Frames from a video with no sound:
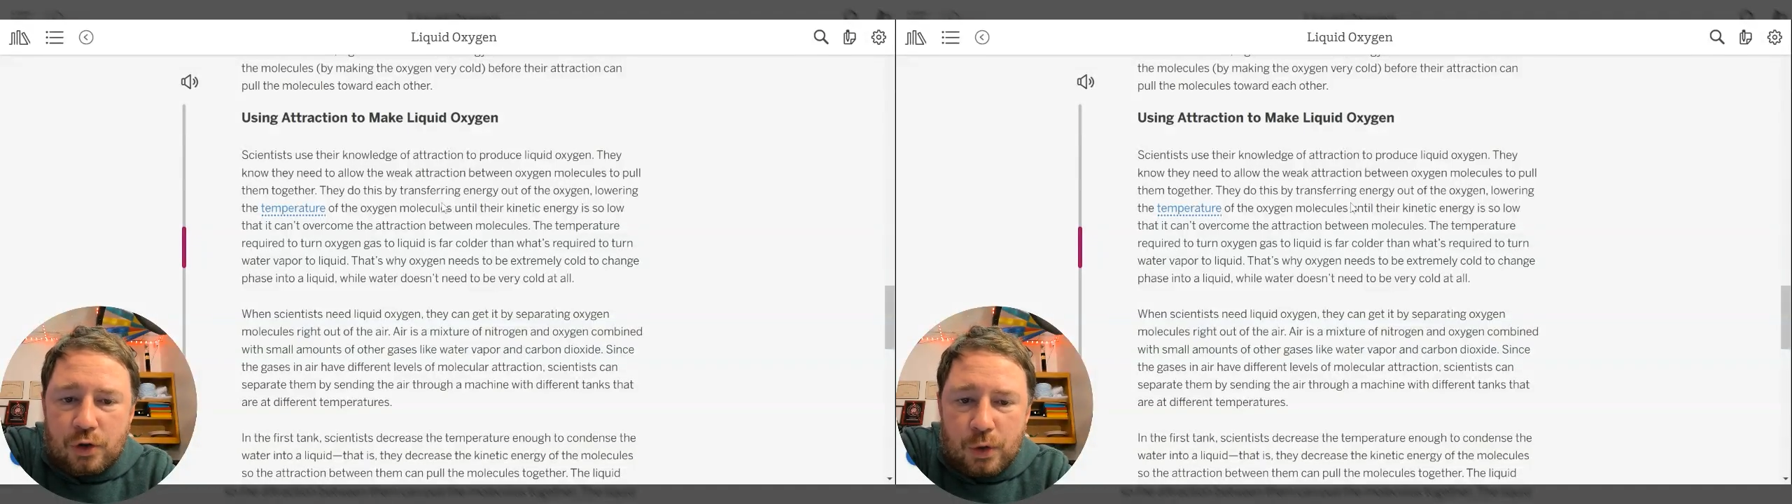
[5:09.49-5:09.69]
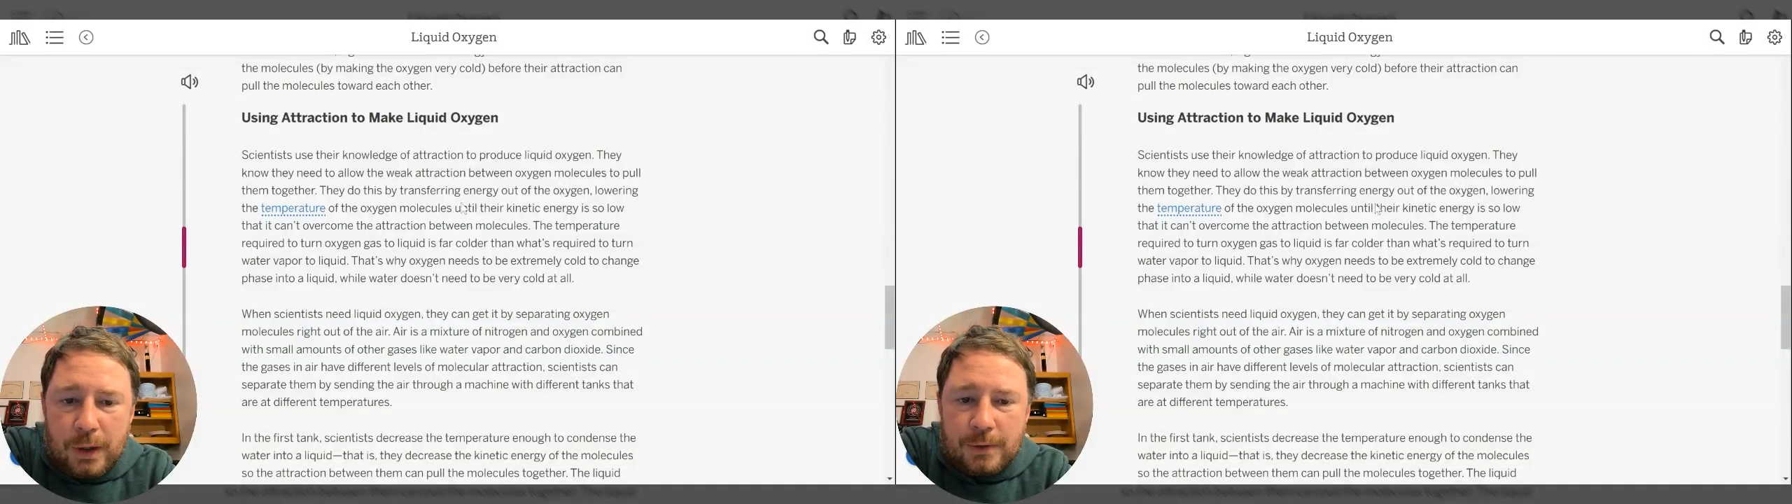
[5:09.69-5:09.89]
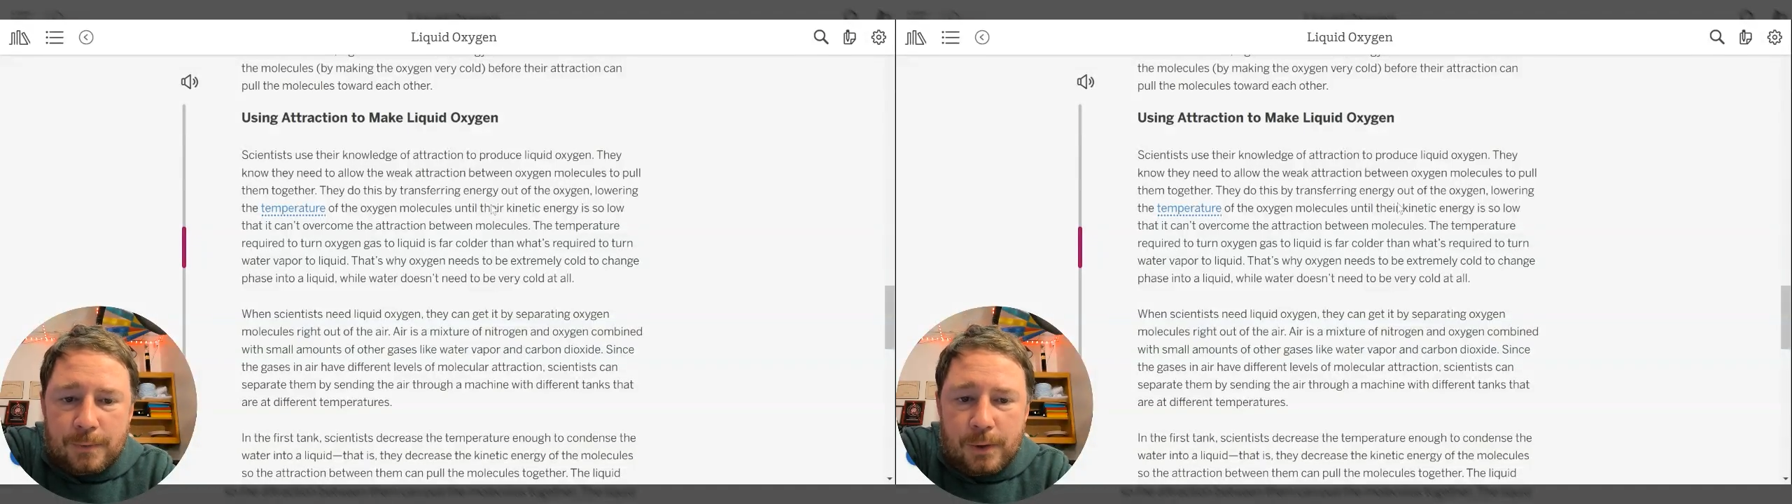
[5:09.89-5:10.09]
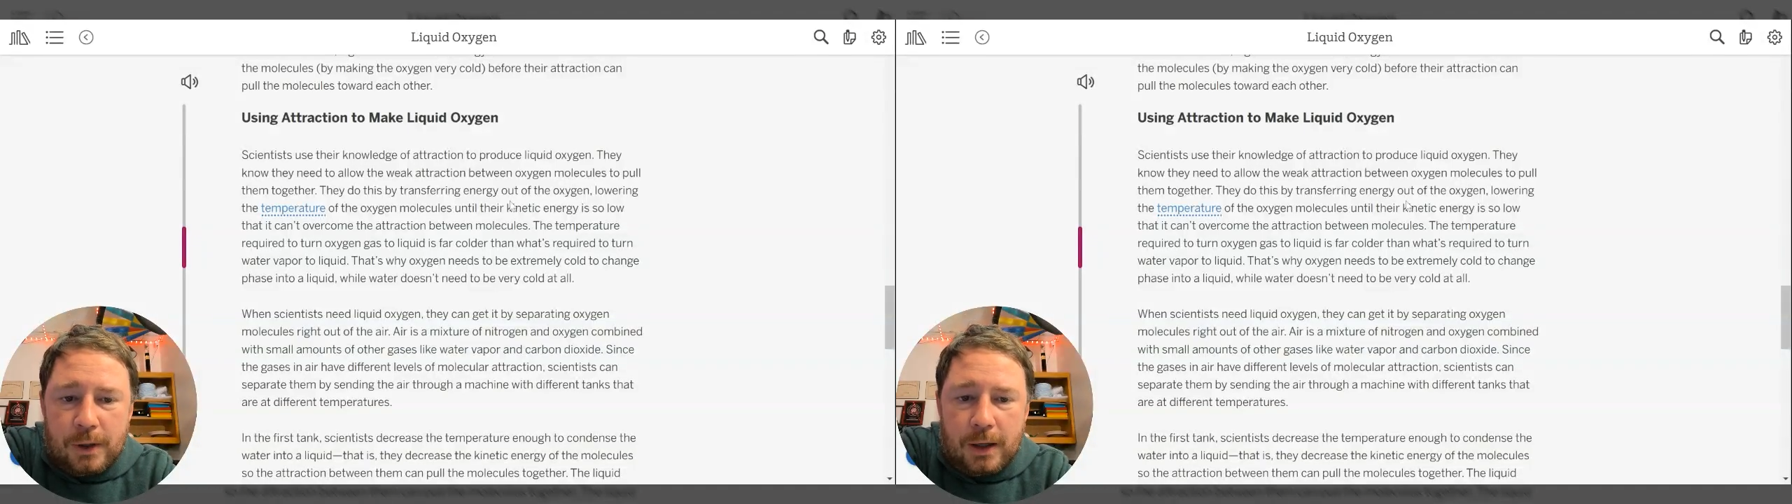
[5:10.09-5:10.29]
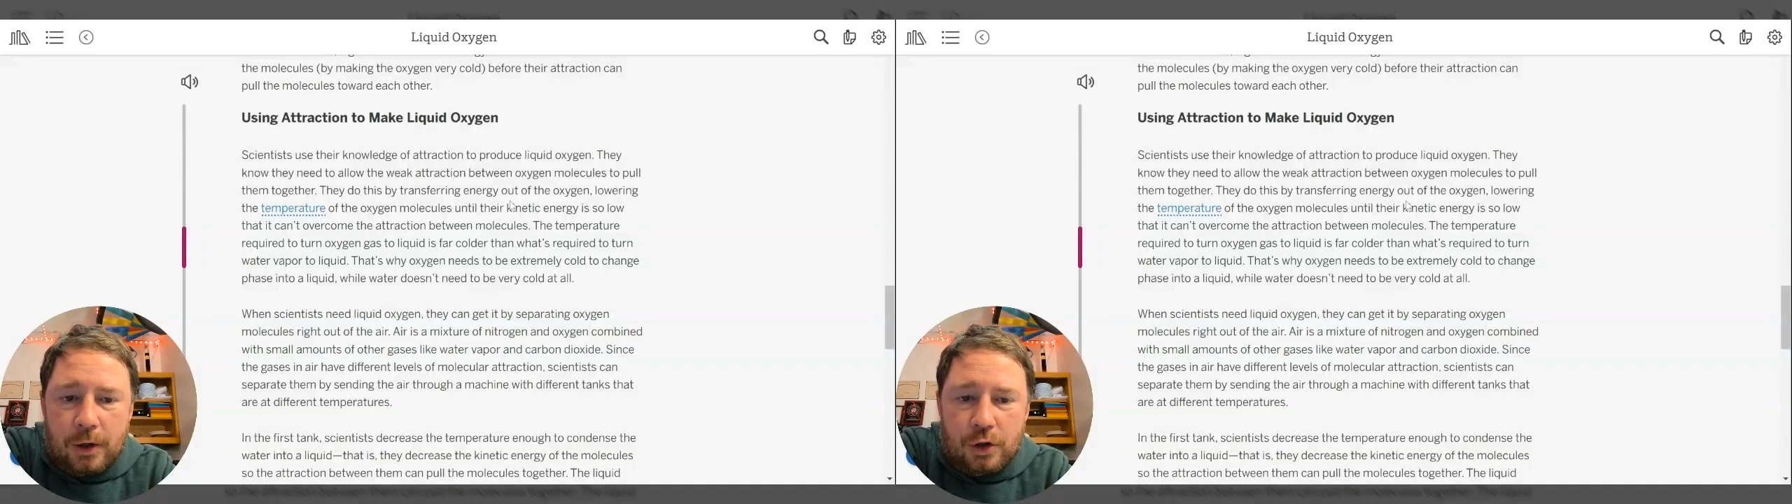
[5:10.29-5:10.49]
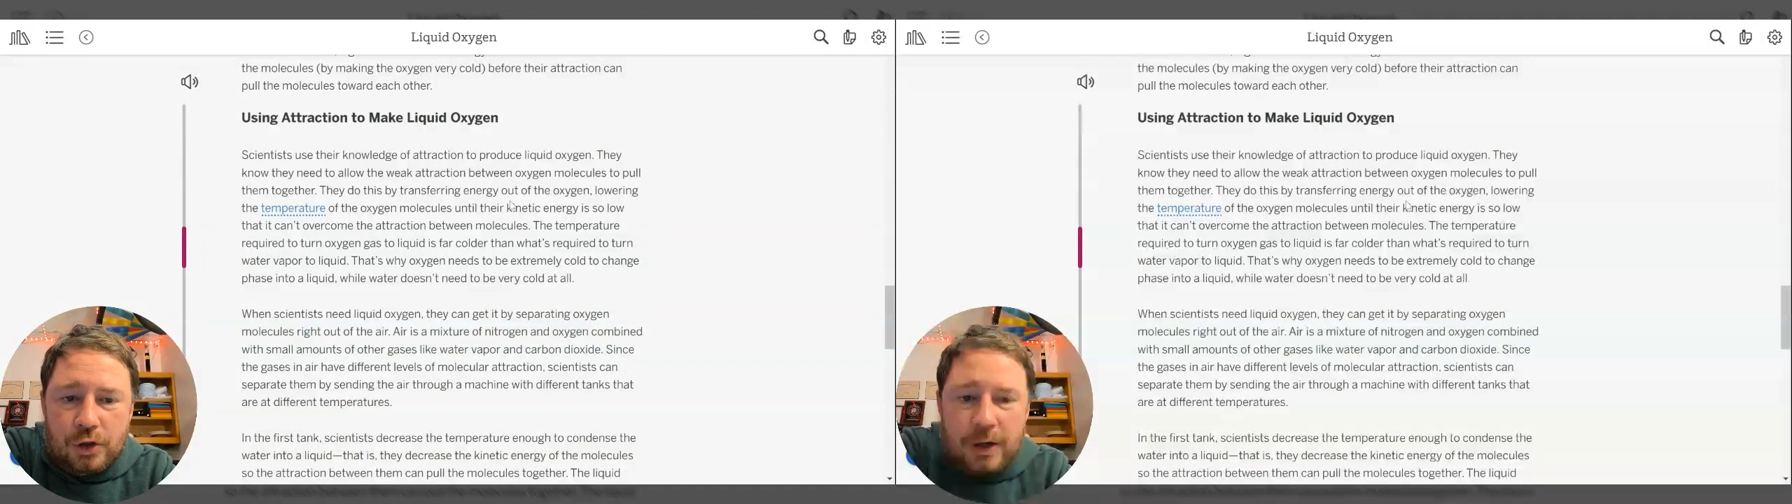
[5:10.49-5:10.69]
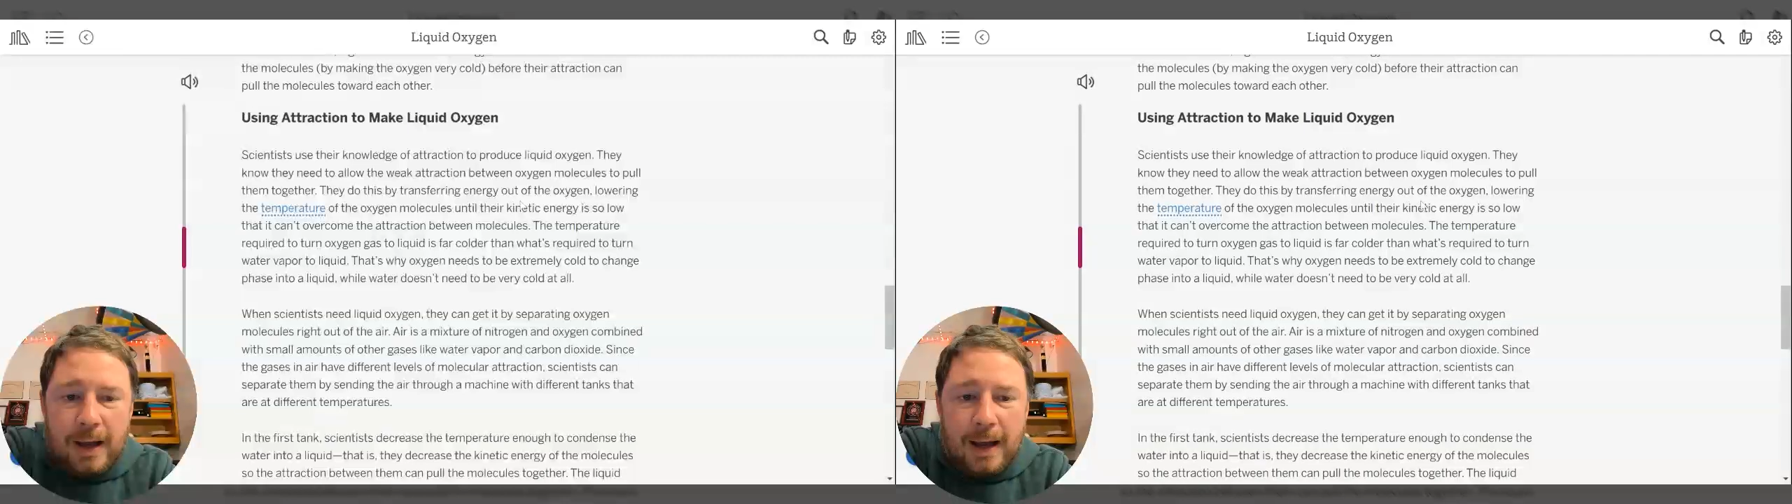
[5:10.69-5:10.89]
transferring energy